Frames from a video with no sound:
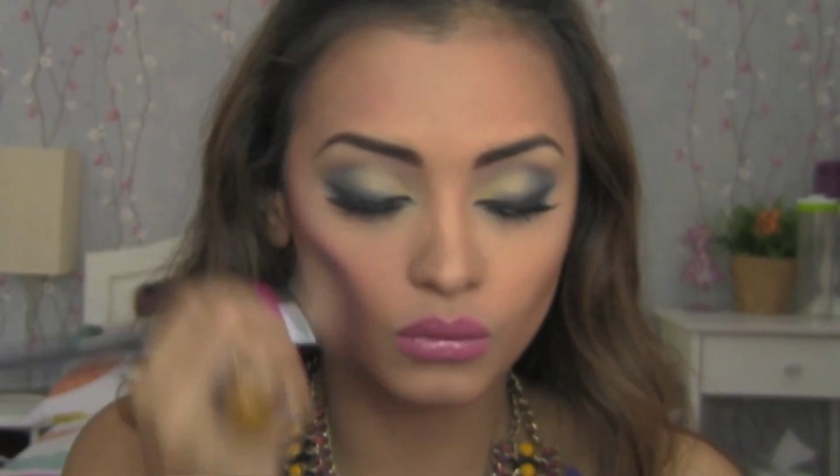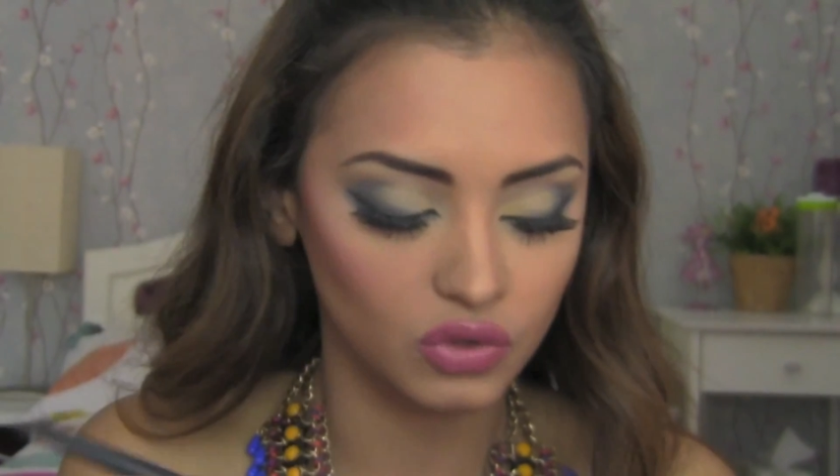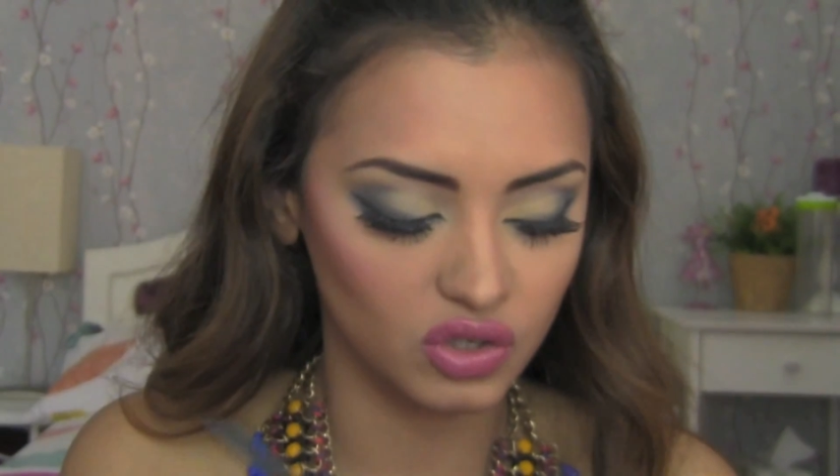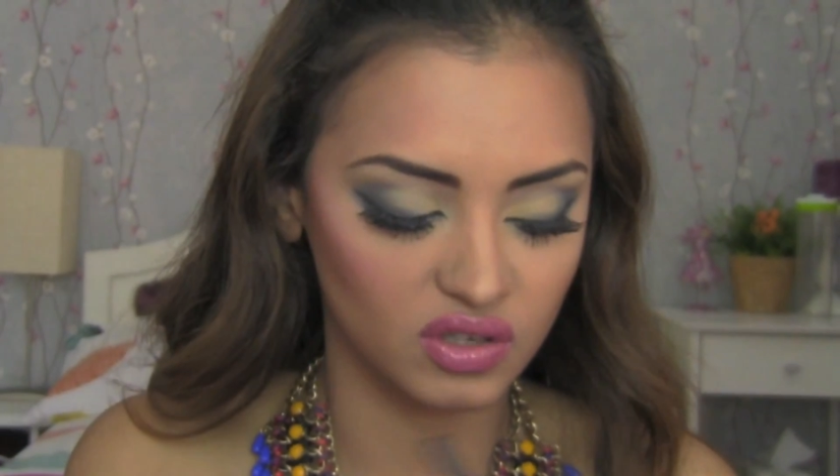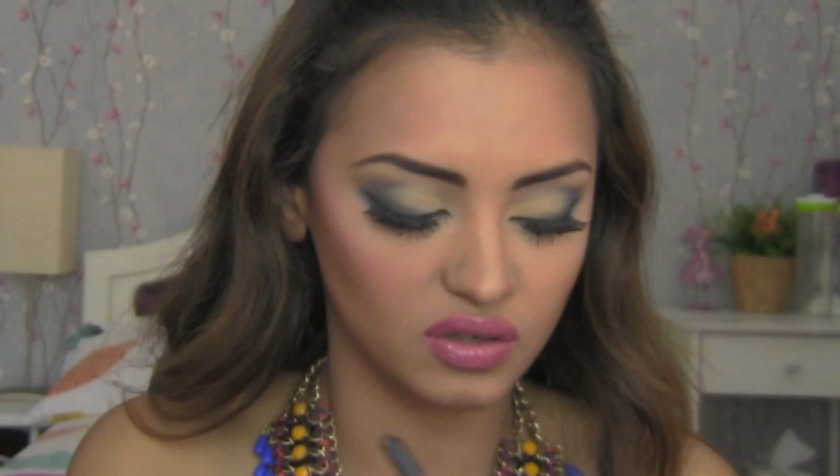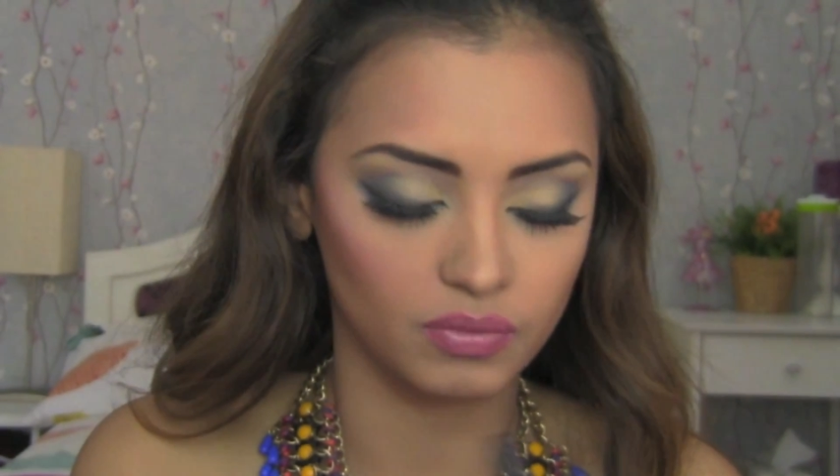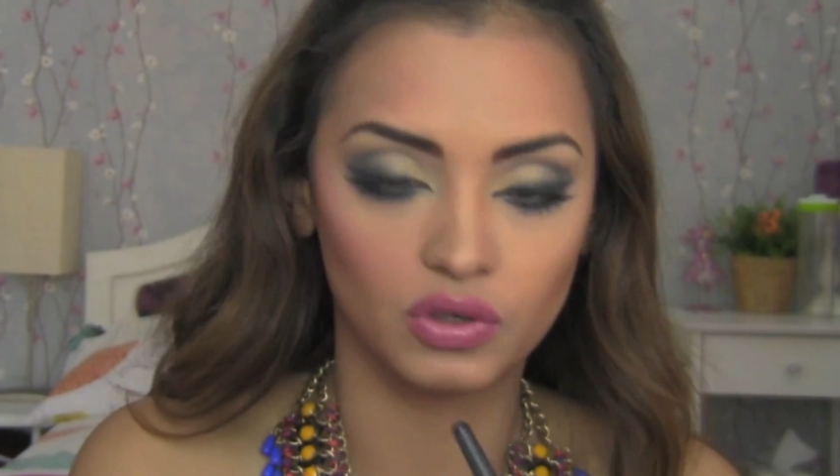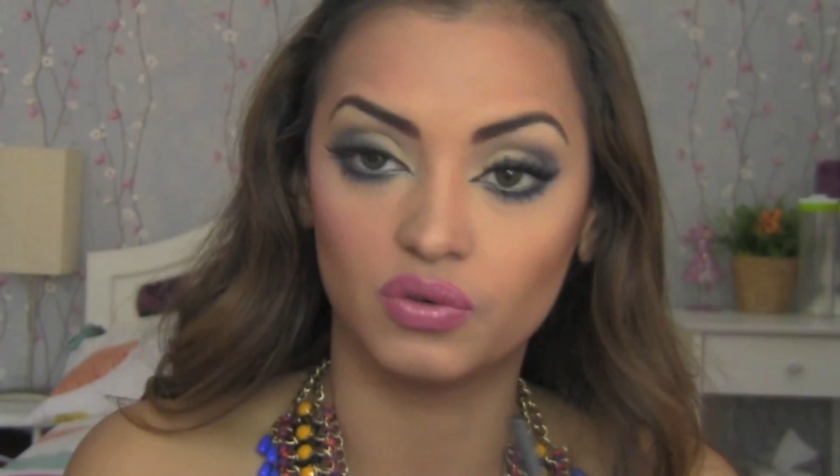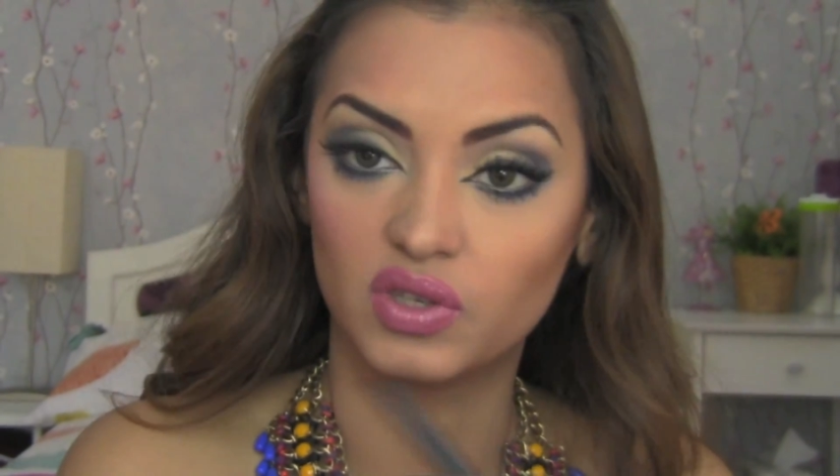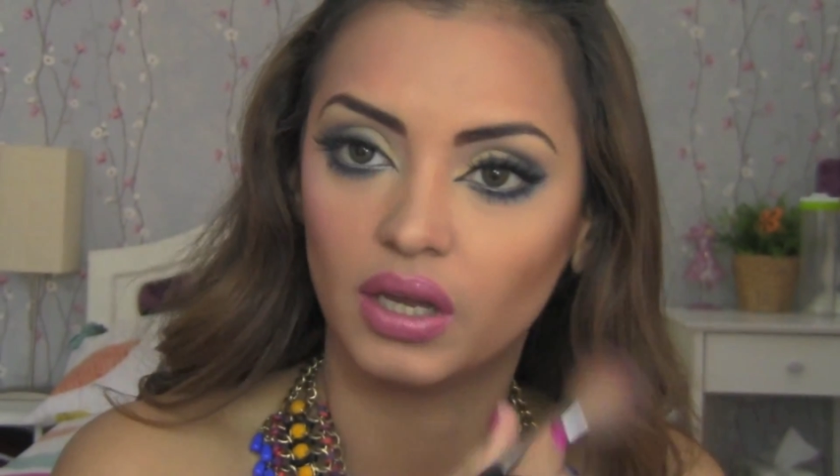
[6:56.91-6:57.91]
Just
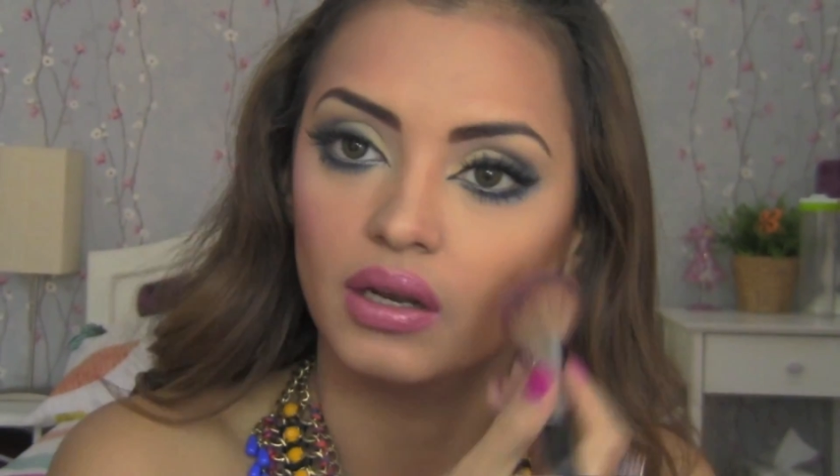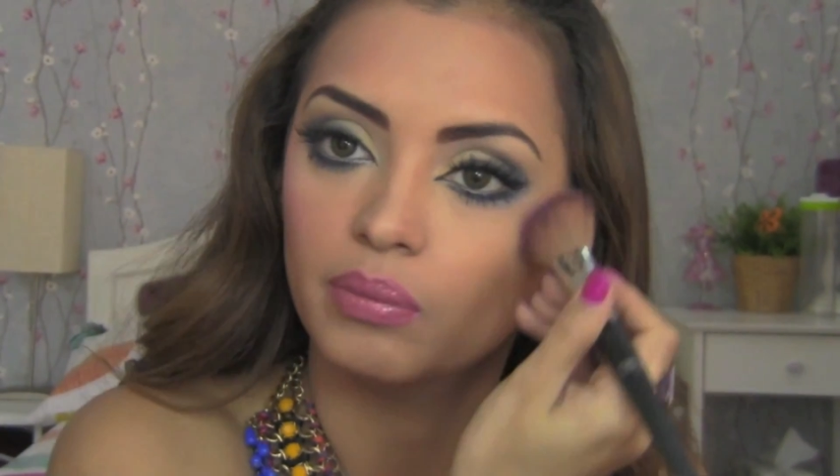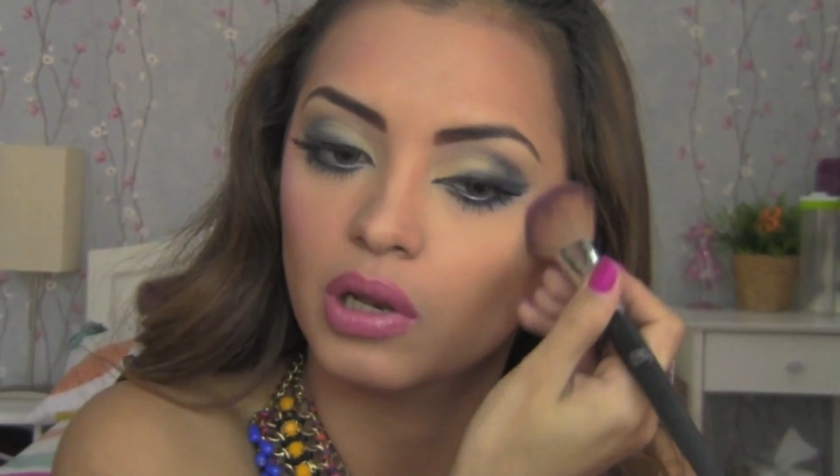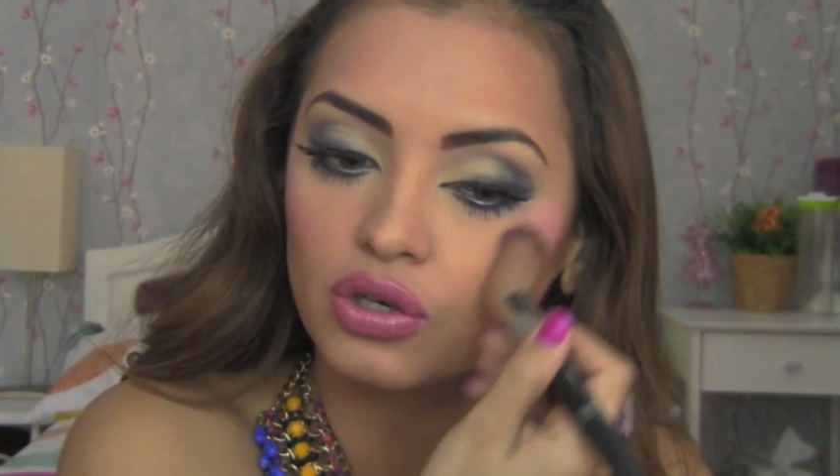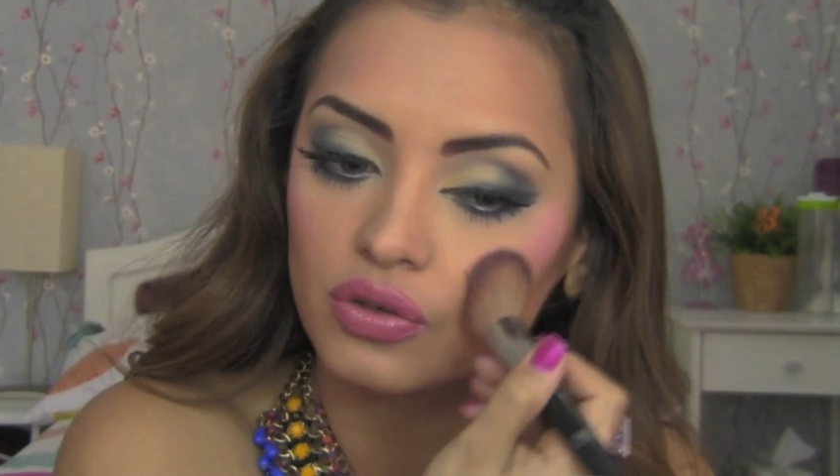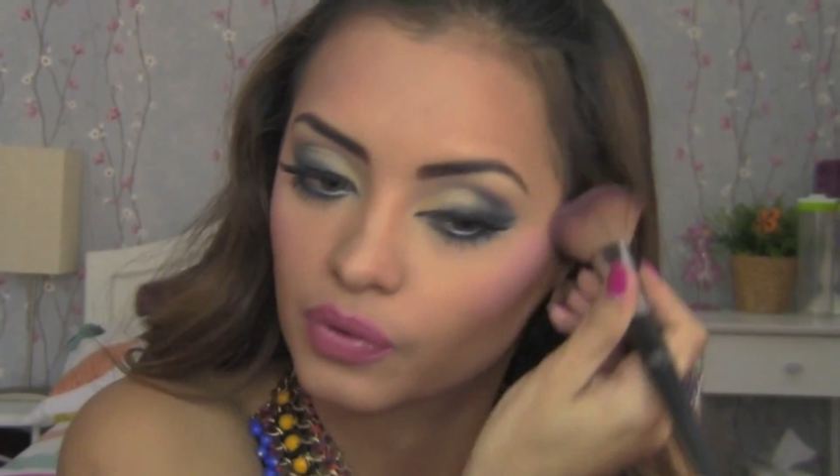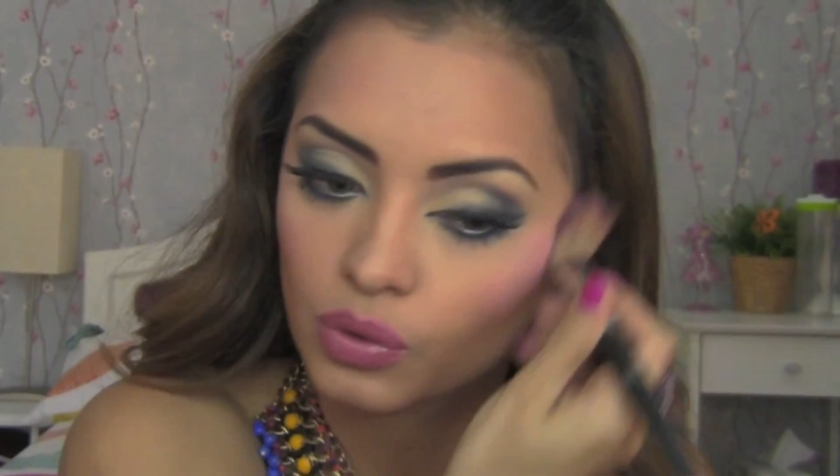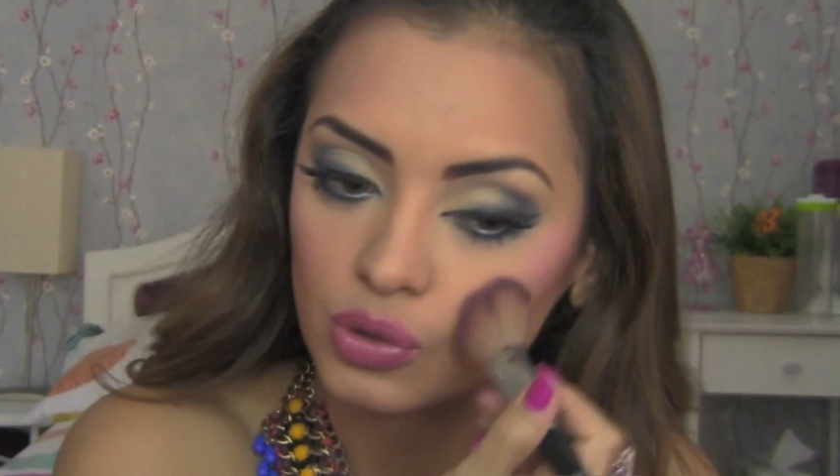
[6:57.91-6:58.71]
use any blush of your